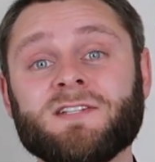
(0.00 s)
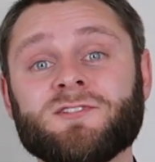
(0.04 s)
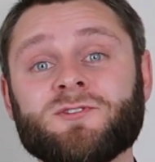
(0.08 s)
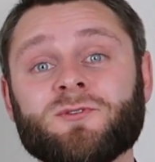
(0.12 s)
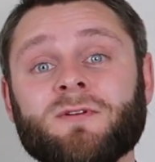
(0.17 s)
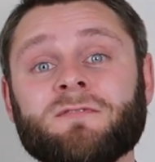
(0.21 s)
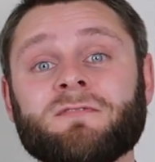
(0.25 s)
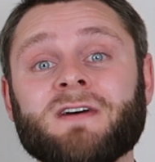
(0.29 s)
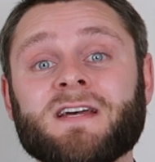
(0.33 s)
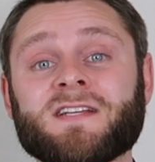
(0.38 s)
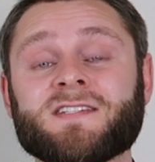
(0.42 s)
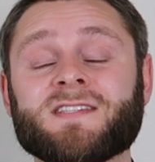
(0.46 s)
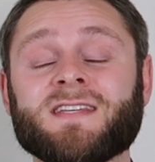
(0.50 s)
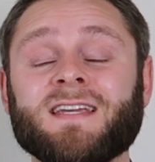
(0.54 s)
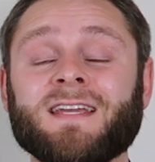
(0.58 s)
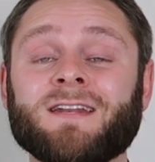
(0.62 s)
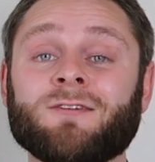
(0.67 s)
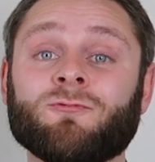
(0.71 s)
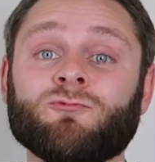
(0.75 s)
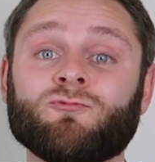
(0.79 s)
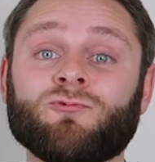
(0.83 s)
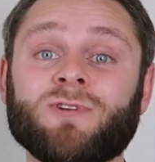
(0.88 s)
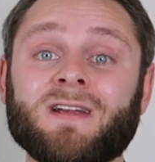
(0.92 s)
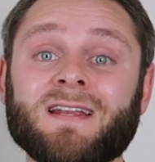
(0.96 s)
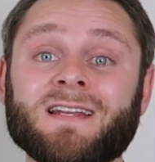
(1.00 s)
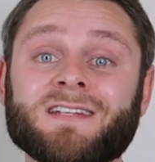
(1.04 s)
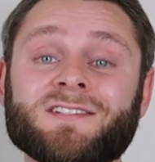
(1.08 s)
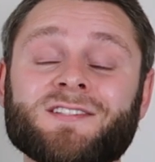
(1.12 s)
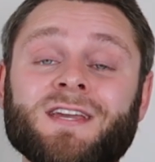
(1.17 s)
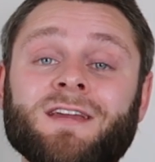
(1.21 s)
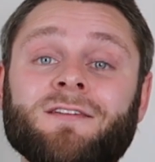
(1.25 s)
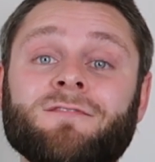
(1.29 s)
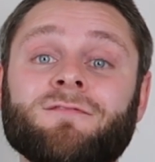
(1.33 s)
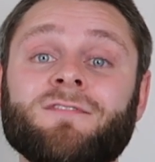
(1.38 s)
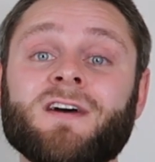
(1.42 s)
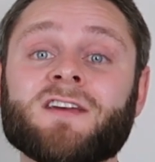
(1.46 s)
to invest in real
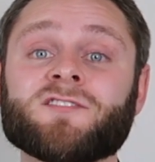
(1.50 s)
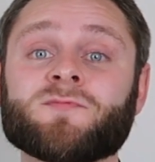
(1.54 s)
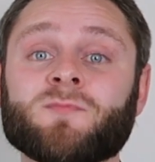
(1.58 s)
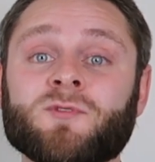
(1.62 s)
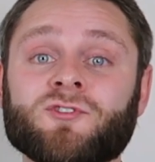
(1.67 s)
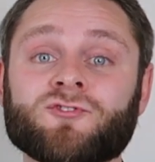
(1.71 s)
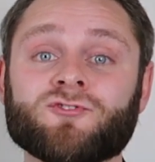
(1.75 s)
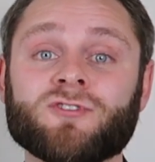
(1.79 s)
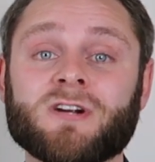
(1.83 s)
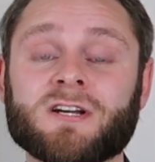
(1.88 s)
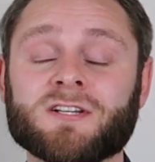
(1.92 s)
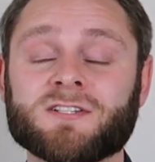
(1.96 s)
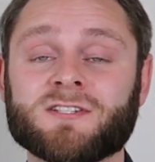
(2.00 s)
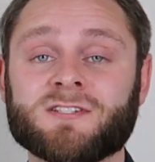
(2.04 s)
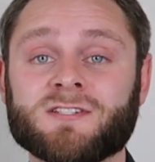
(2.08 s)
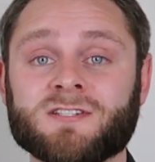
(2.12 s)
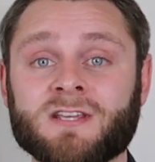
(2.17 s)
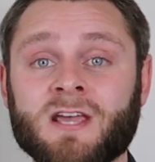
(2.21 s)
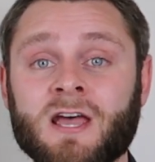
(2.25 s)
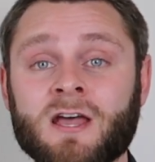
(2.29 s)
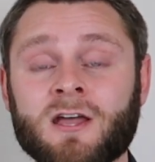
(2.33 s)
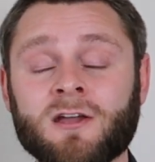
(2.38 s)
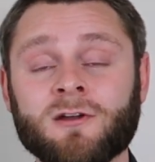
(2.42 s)
estate investment trusts,